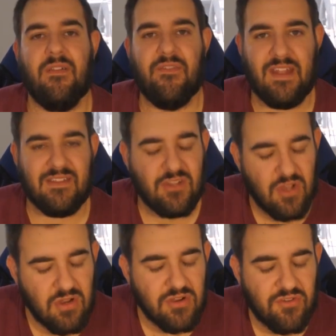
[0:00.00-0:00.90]
That is
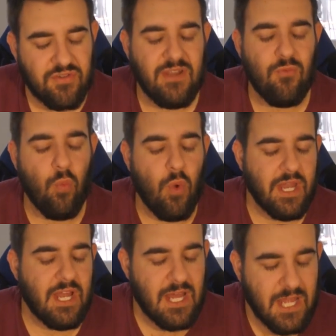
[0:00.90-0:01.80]
concrete
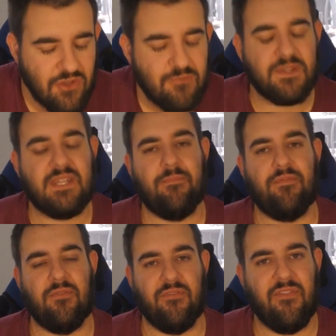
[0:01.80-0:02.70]
100%
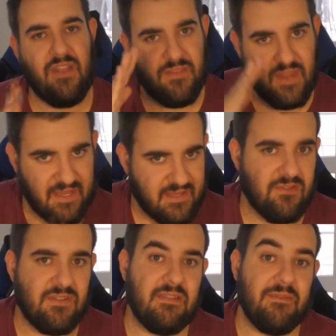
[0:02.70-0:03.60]
proof that he's
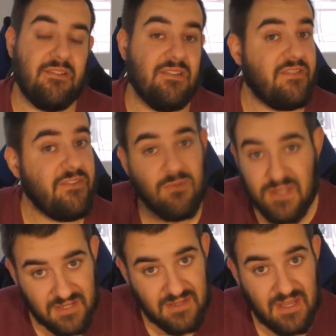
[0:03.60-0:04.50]
guilty, because if he
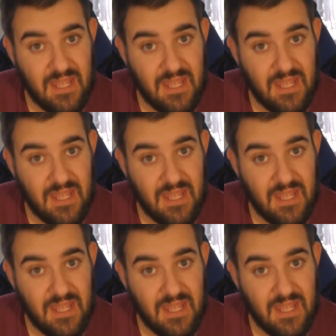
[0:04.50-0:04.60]
wasn't,